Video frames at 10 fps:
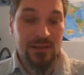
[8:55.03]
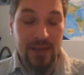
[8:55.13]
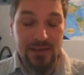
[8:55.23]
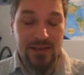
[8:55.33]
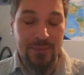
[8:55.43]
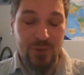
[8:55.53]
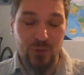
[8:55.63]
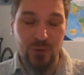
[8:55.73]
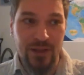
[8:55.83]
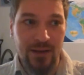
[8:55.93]
Yes,
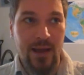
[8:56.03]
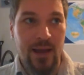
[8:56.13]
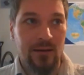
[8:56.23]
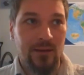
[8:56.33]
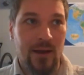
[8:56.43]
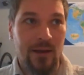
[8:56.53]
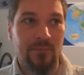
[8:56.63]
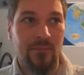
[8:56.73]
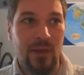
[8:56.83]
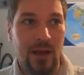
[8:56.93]
absolutely. And
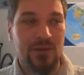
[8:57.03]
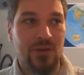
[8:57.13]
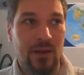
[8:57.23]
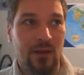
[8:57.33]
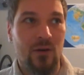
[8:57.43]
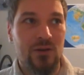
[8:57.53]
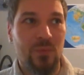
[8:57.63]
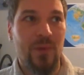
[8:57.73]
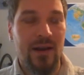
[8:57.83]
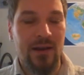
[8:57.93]
I'm actually also
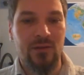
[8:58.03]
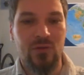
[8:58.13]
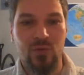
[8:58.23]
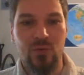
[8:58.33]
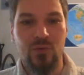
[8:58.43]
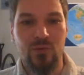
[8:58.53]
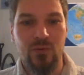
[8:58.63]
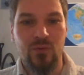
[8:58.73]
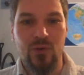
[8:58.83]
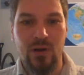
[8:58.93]
planning to
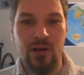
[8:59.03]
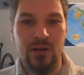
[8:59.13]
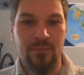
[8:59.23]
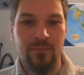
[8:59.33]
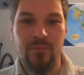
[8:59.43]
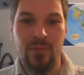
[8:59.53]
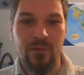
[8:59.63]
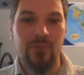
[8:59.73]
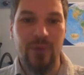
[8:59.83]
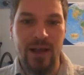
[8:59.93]
do
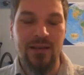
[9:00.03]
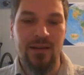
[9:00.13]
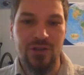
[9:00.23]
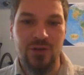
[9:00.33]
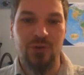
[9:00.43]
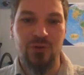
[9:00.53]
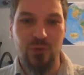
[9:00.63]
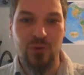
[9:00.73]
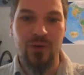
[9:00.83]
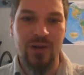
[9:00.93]
creating a short
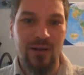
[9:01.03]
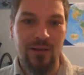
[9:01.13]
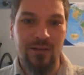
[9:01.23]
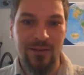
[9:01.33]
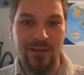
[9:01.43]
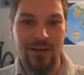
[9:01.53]
tutorial.